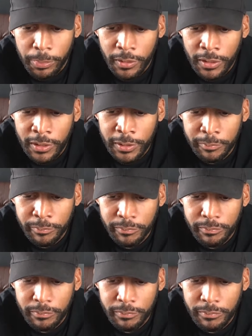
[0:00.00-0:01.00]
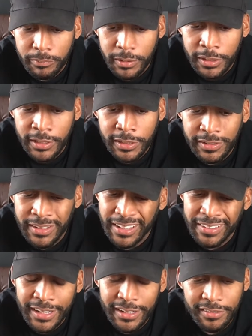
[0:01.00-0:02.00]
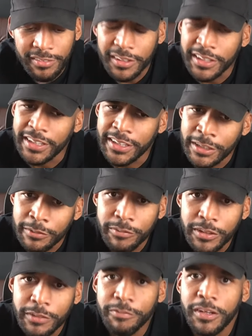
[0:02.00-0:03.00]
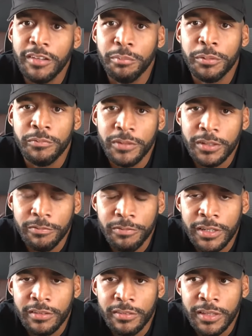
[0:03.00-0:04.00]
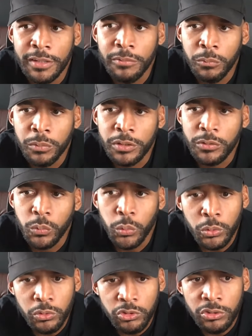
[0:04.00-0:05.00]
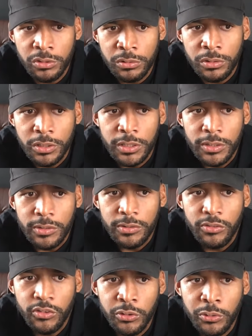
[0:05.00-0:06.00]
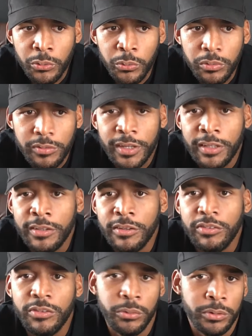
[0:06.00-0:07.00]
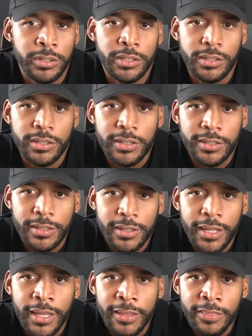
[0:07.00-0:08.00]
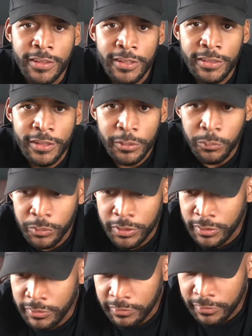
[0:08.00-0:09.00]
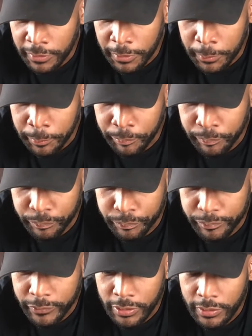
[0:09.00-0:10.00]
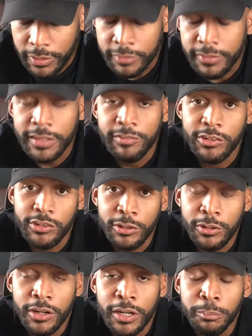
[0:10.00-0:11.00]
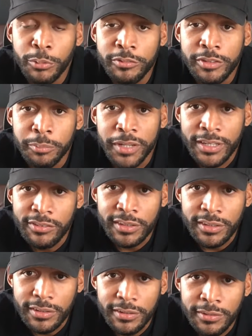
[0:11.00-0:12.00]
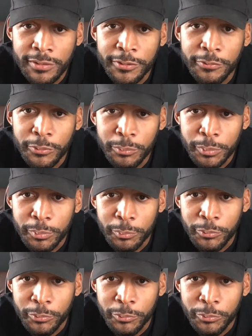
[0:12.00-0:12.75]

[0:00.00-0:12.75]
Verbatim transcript: hidden, not necessarily hidden VFX, but VFX that were crucial to telling a story. And then there was a TV show called Movie Magic. I don't know if you remember